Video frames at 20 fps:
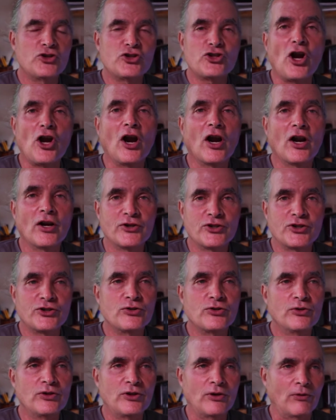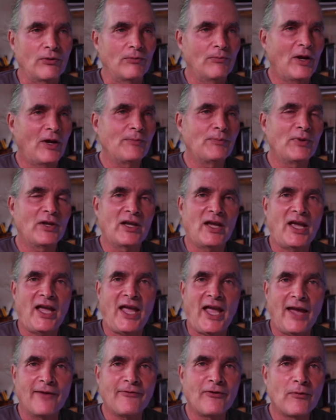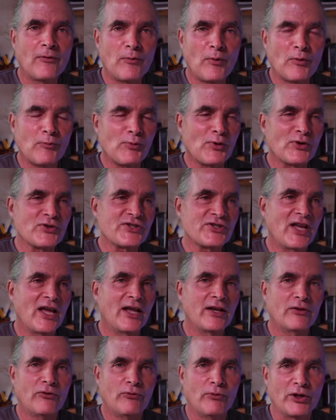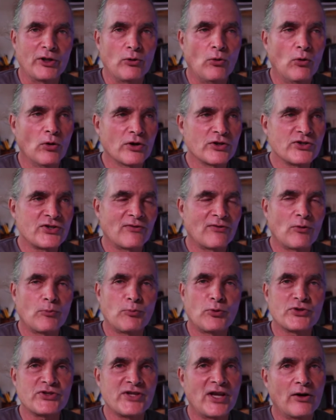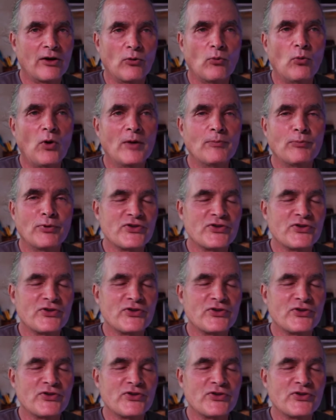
charge to you. It might be a half of a percent, three quarters of a percent, or one